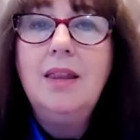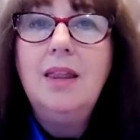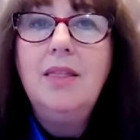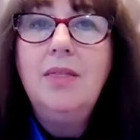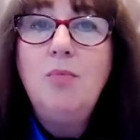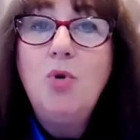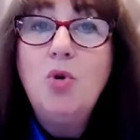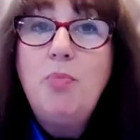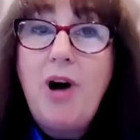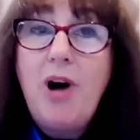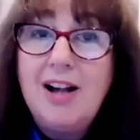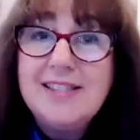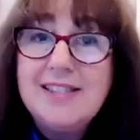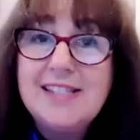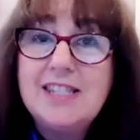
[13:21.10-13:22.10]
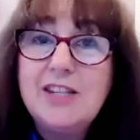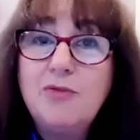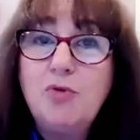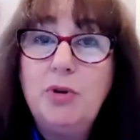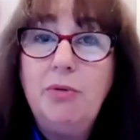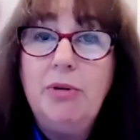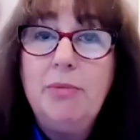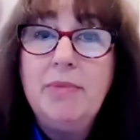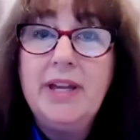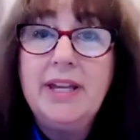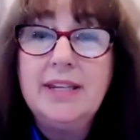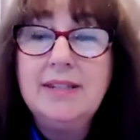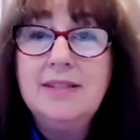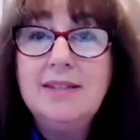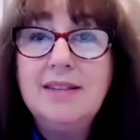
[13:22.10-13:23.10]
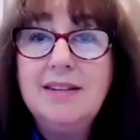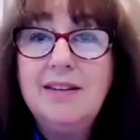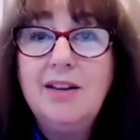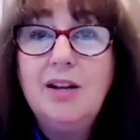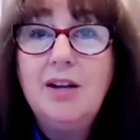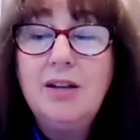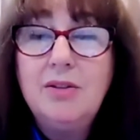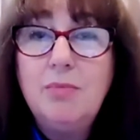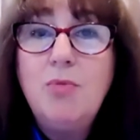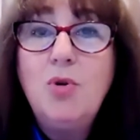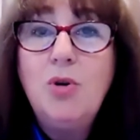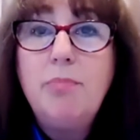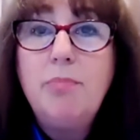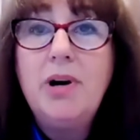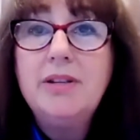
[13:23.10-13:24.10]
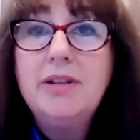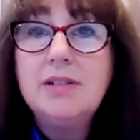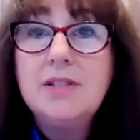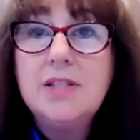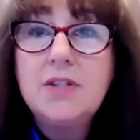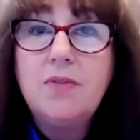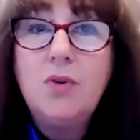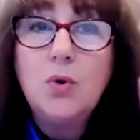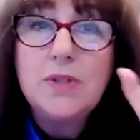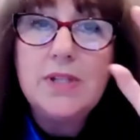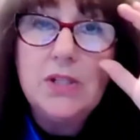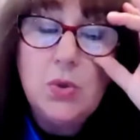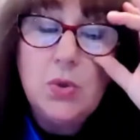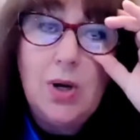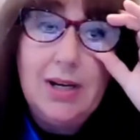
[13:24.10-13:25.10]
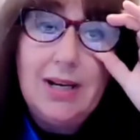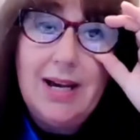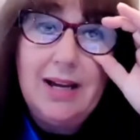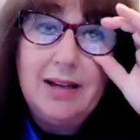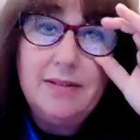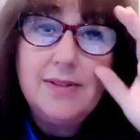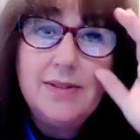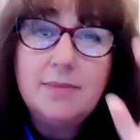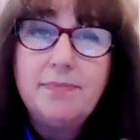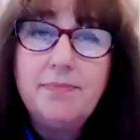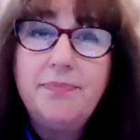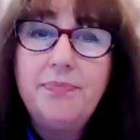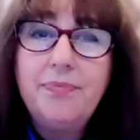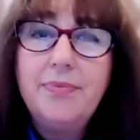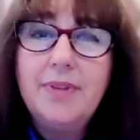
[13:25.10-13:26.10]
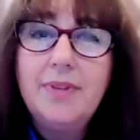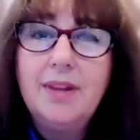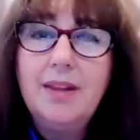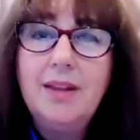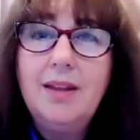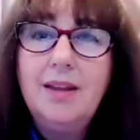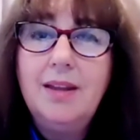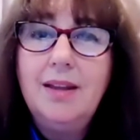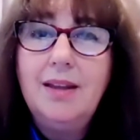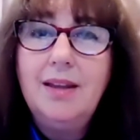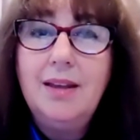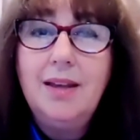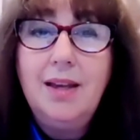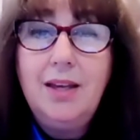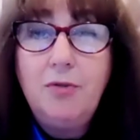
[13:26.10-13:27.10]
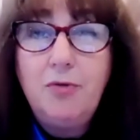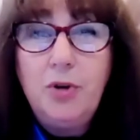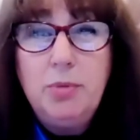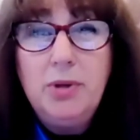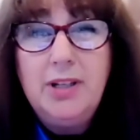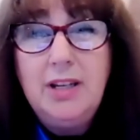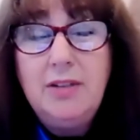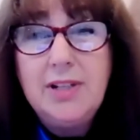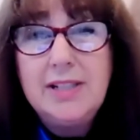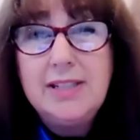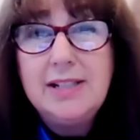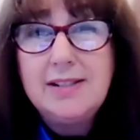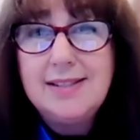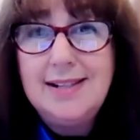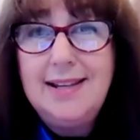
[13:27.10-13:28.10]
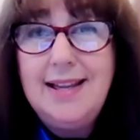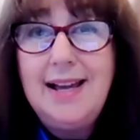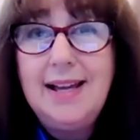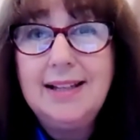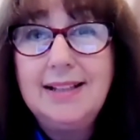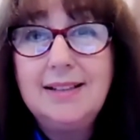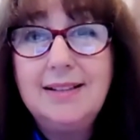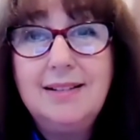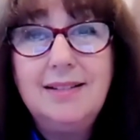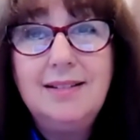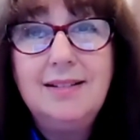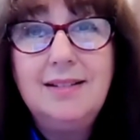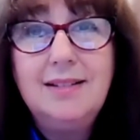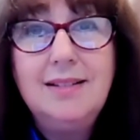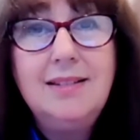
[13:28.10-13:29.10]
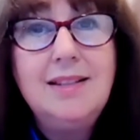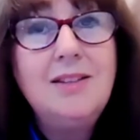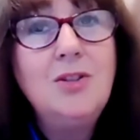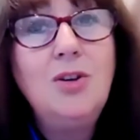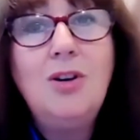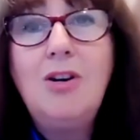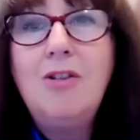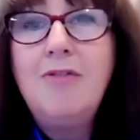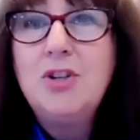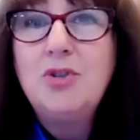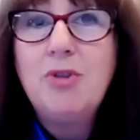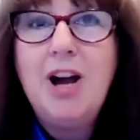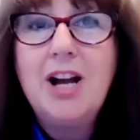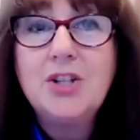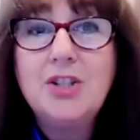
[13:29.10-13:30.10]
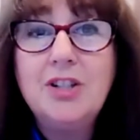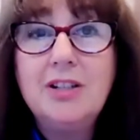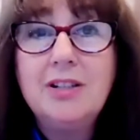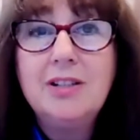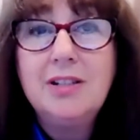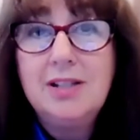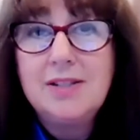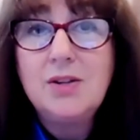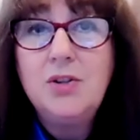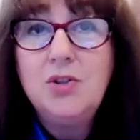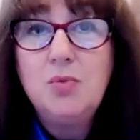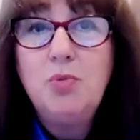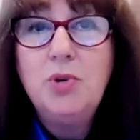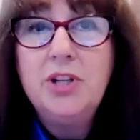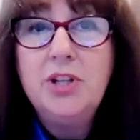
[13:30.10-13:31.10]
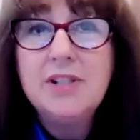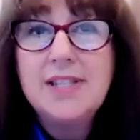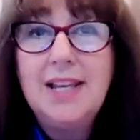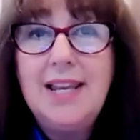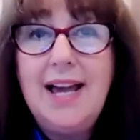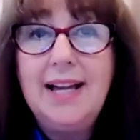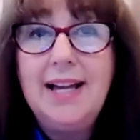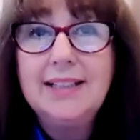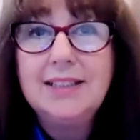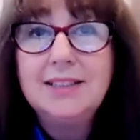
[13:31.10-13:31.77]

The more positive we remain, the more abundance flows into our lives. If we believe that there's a lack, then the law of attraction is going to bring us a lack.